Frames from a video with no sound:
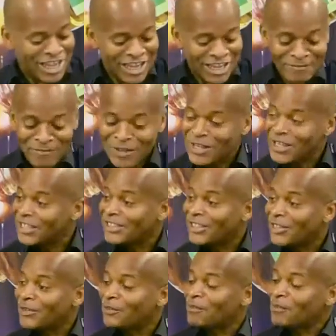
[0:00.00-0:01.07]
Yeah.
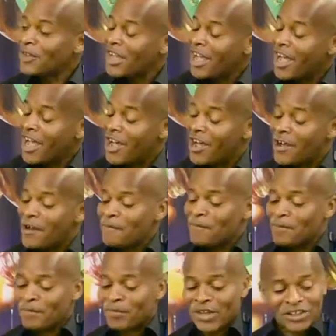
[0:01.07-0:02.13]
So
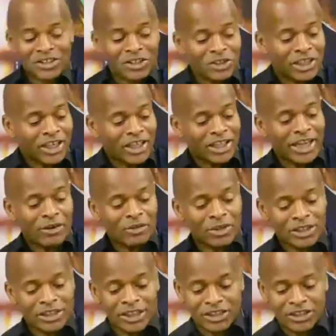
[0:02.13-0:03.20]
the other thing I want
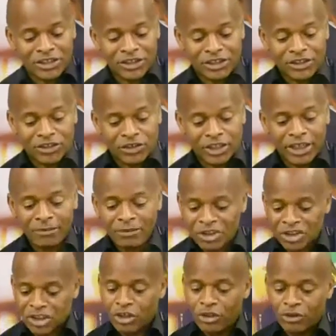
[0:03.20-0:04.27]
to say to you is, look, let me
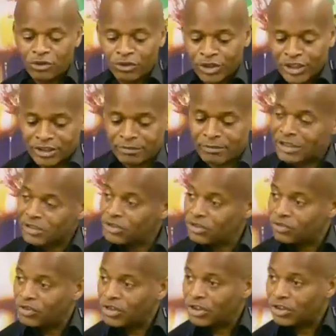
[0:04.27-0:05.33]
just go through these
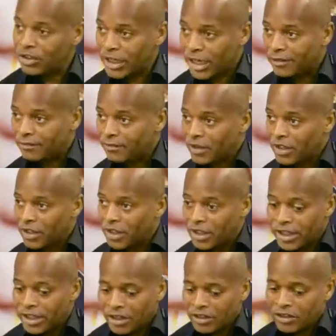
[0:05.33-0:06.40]
metals for you.
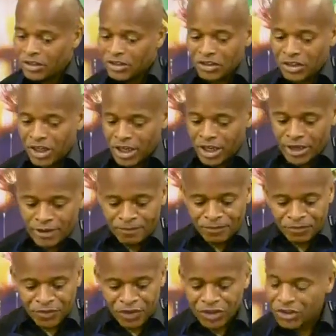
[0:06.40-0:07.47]
Now,
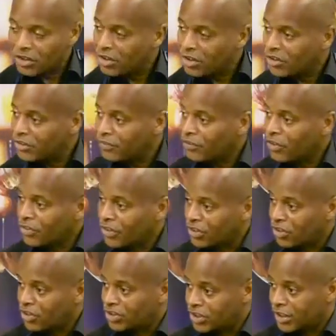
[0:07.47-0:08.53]
you've got the
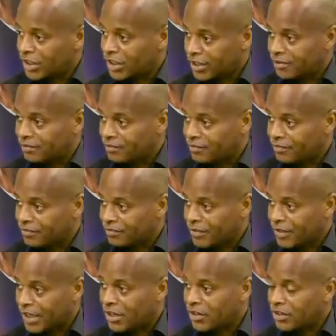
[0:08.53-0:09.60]
non-stick.
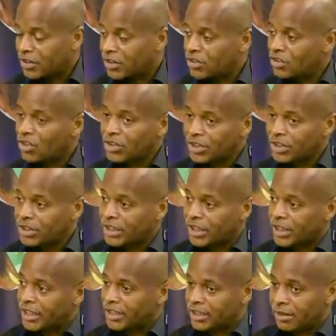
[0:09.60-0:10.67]
Now, the
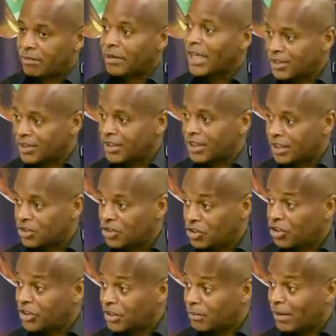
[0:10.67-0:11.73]
non-stick is a plastic. Do you
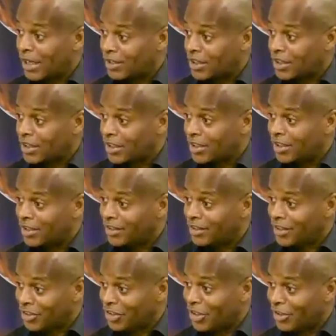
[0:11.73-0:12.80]
know it's a plastic?
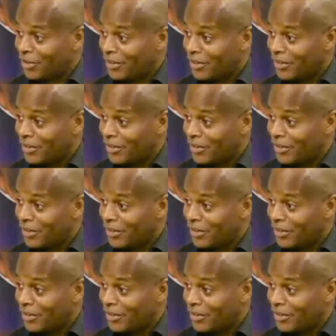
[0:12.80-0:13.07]
Did you know?